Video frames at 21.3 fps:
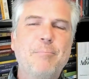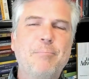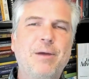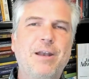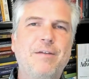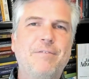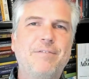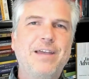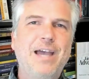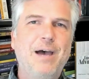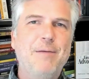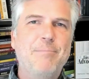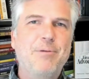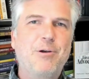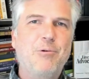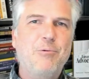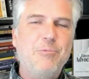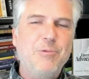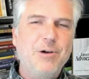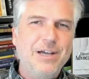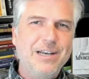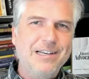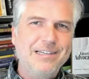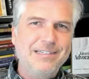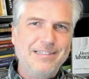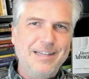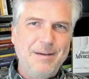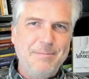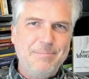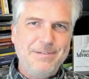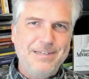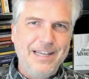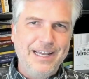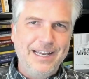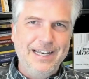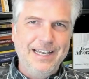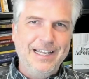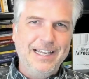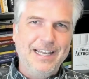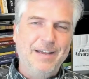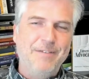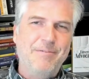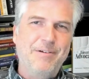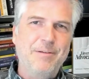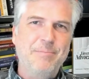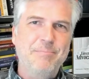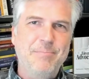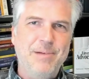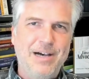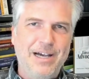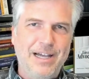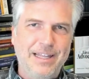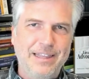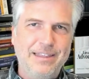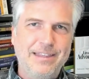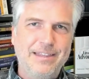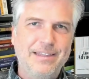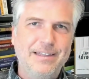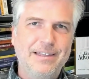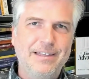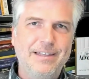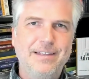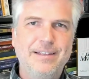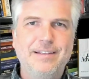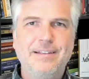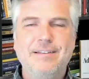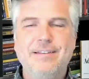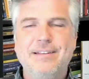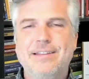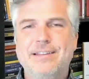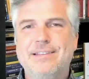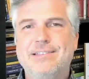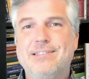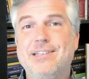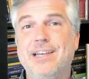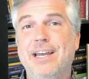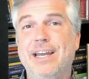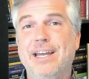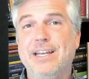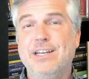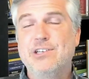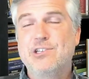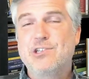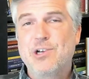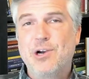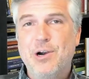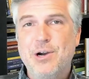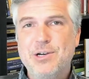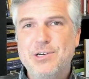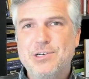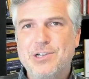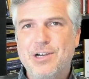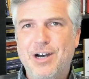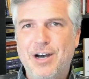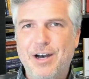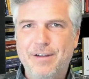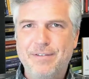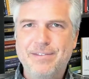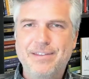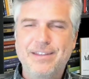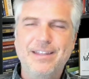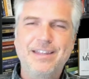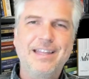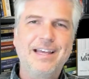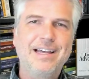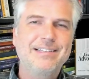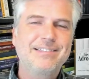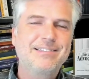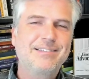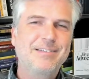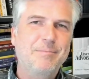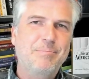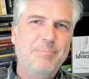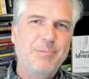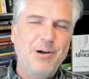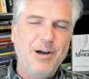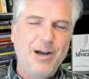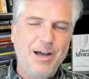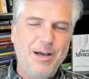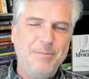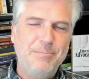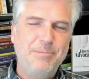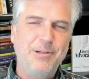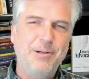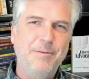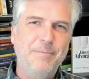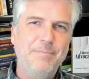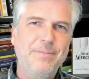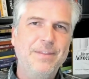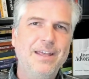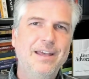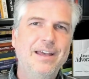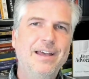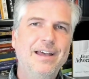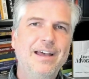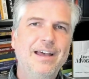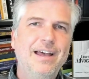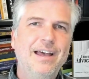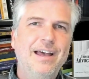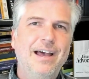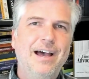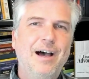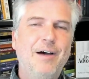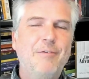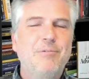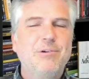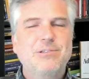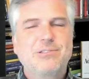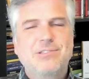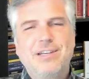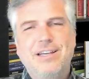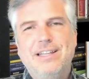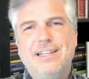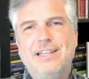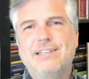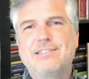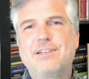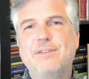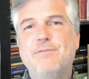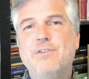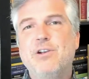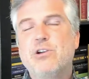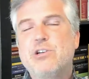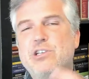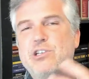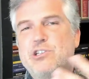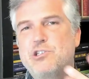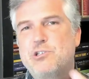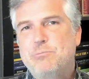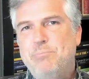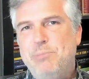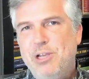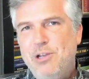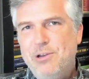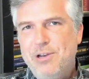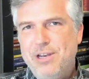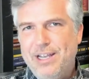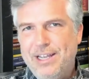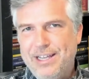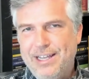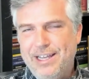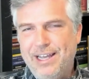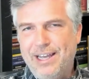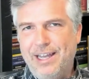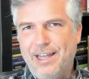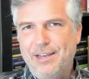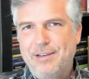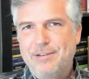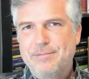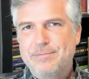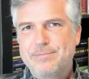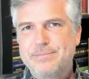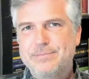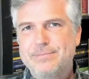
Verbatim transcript: But if Capital One is updating every month saying charge off, then that's a problem. I will say this if you're disputing it,